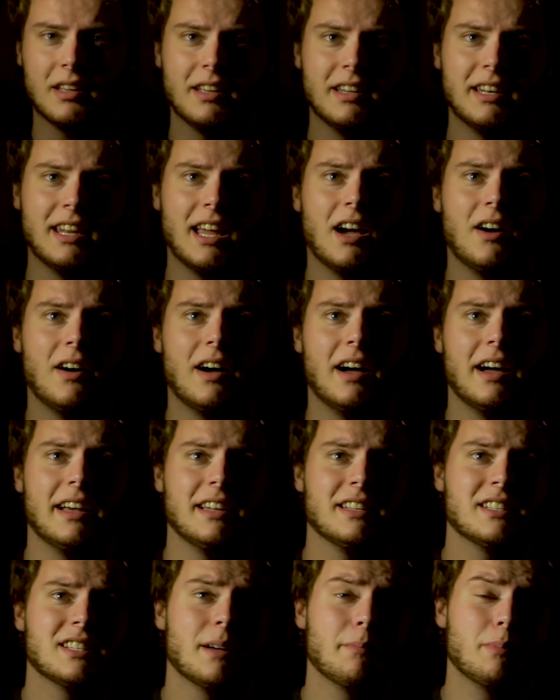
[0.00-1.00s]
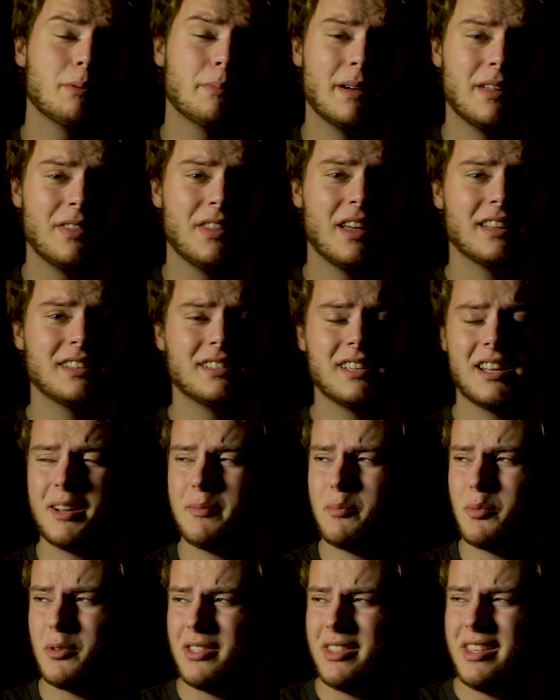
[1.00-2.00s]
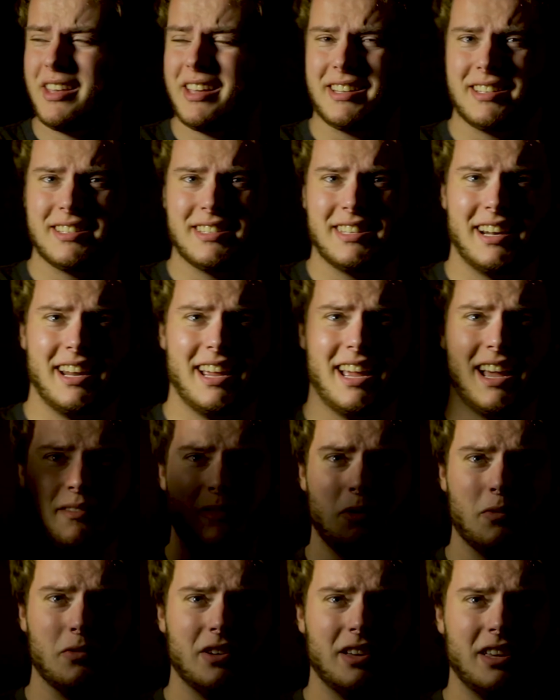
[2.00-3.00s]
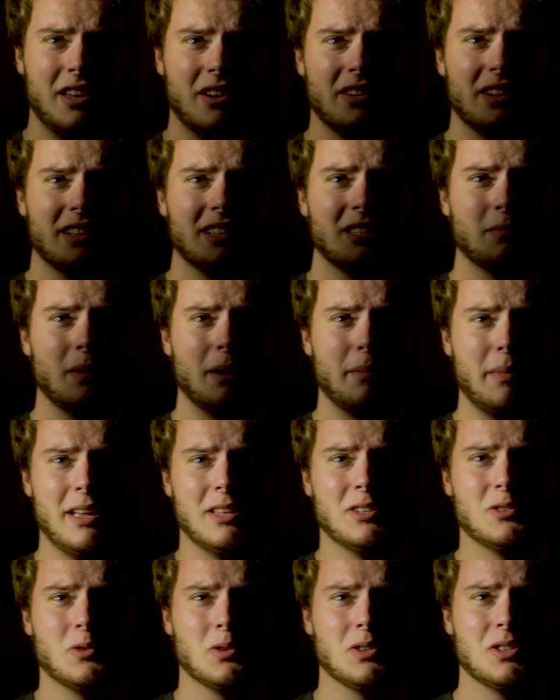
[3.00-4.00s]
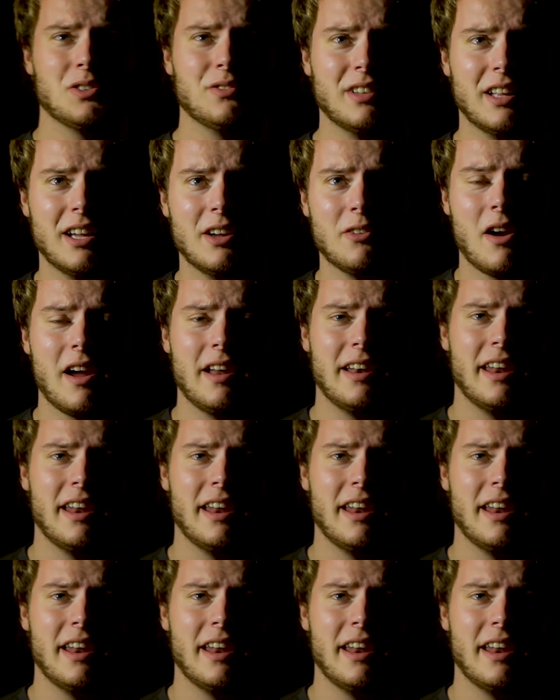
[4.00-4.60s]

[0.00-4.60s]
Now, I supplement that setup with this that I have over here. It's my main source of light right